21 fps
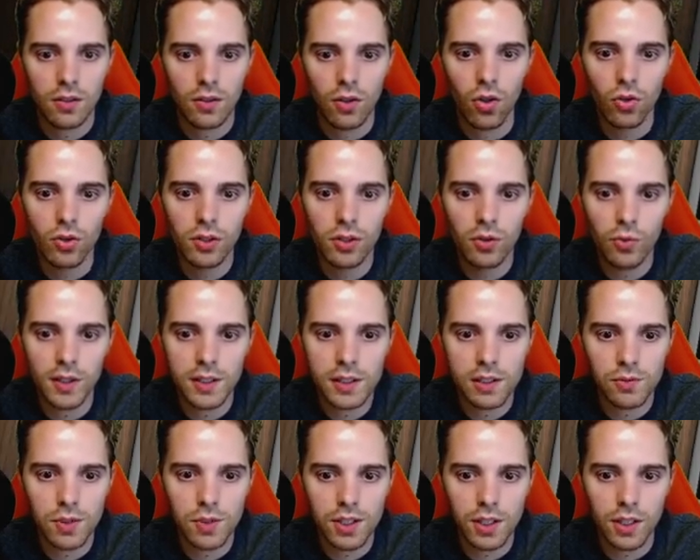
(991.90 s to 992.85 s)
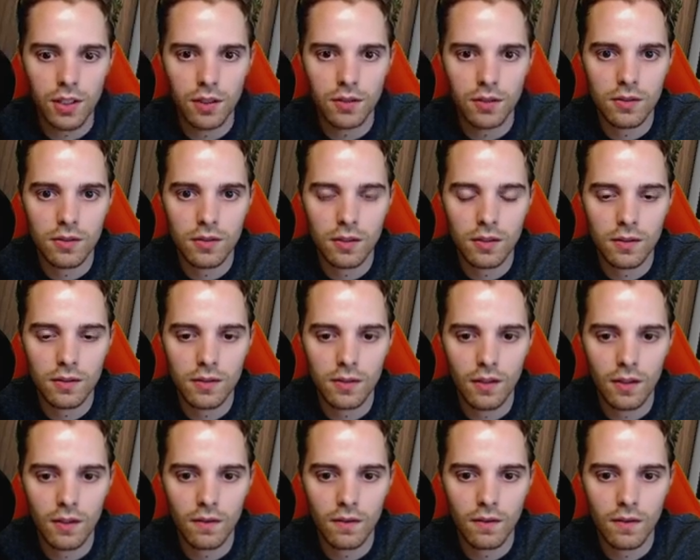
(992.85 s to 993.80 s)
Only one switch out.
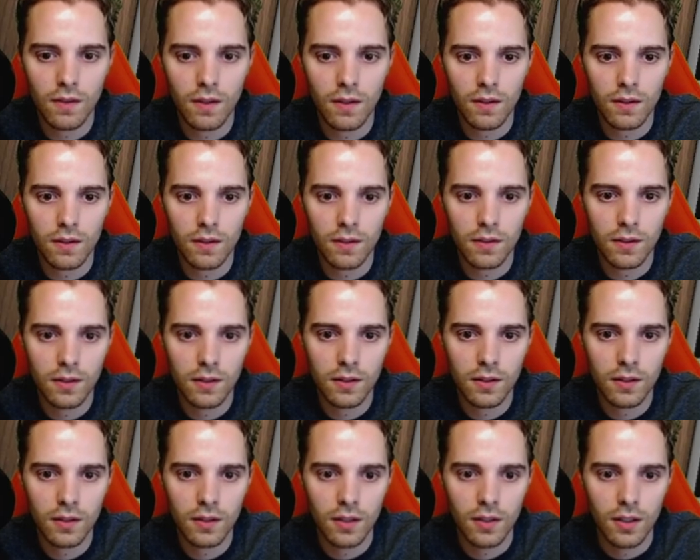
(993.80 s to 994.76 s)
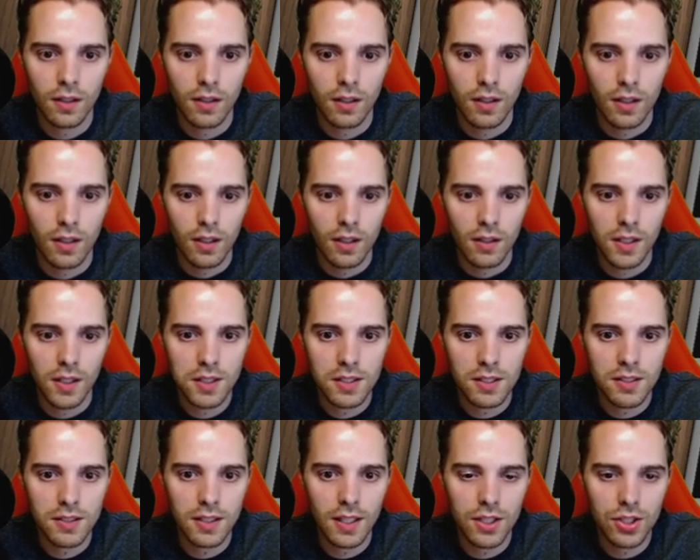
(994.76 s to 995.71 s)
Okay.
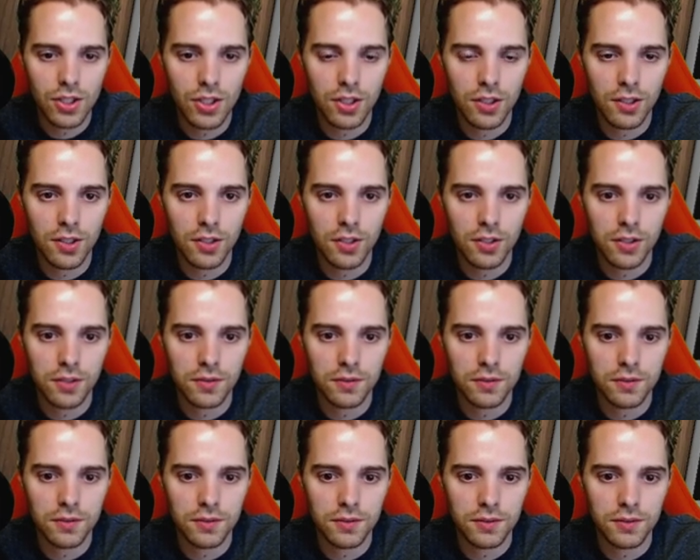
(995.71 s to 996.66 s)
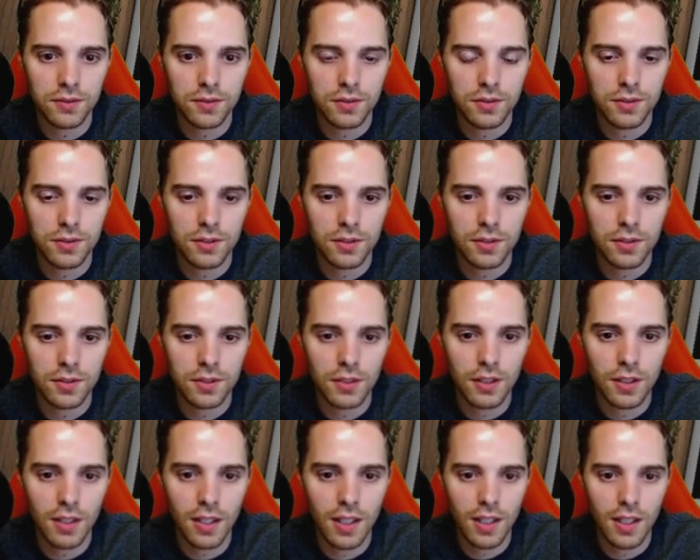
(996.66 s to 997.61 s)
Let's attach here
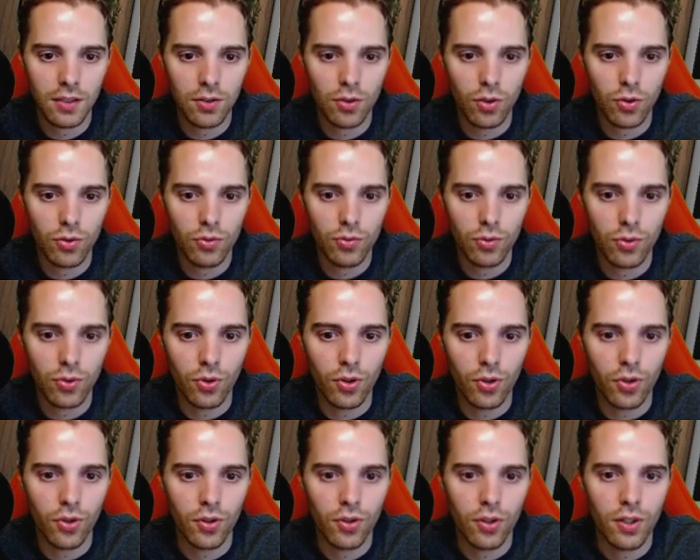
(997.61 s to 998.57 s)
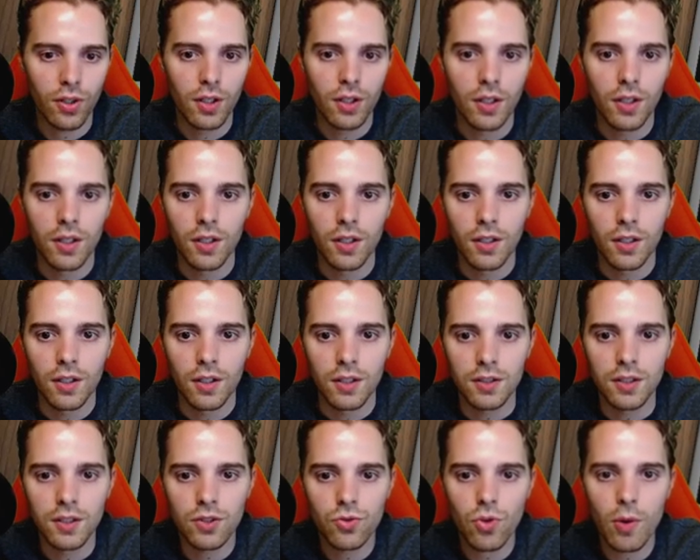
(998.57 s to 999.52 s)
and go for
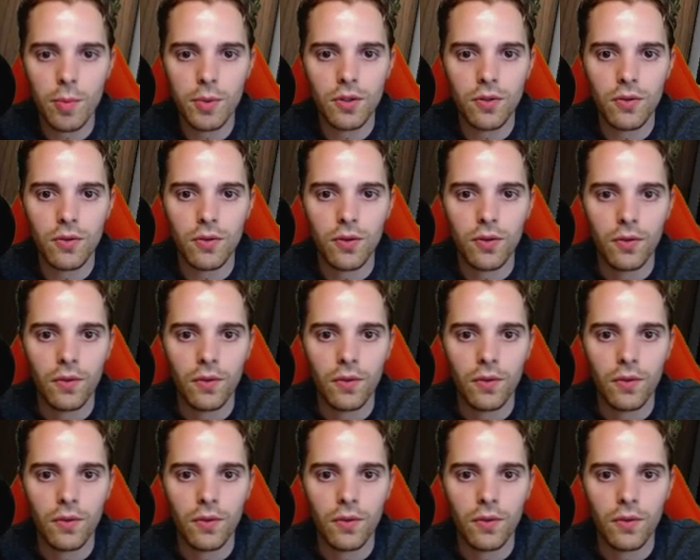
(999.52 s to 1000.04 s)
the Intrepid.